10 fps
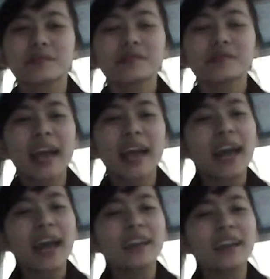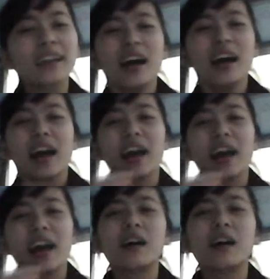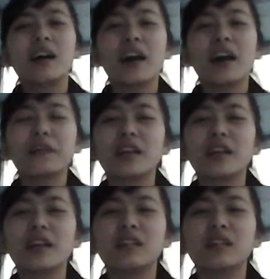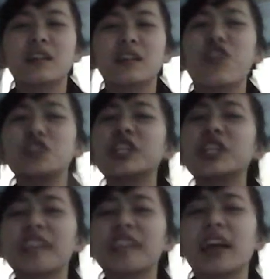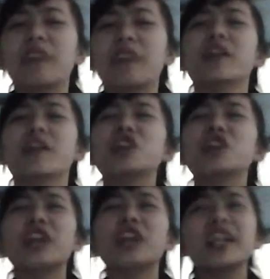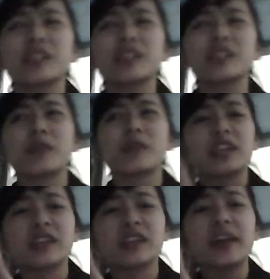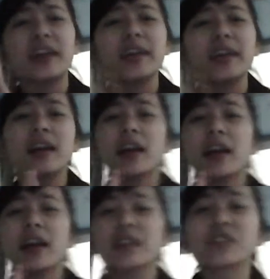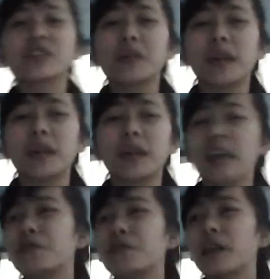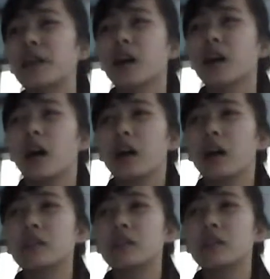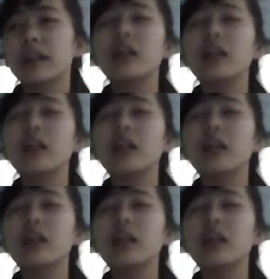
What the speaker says: and I think interesting. I think excited when I study the story. I don't think there are lots